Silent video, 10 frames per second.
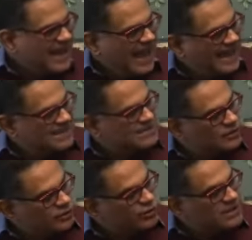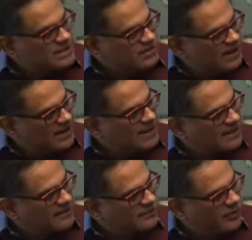And so you discredit
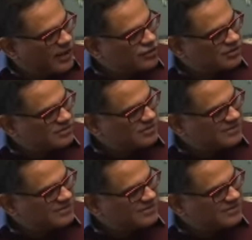that information.